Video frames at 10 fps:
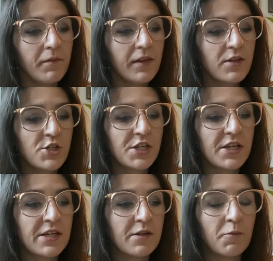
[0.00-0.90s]

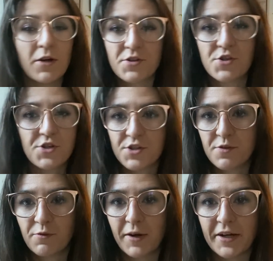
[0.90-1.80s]
she wants to just
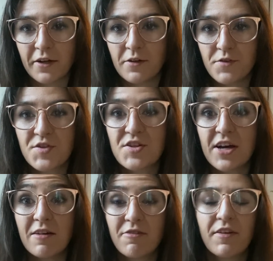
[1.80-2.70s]
write her own
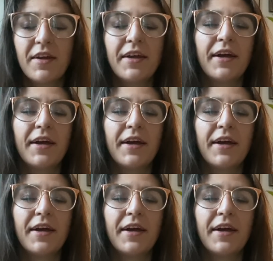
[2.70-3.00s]
stuff.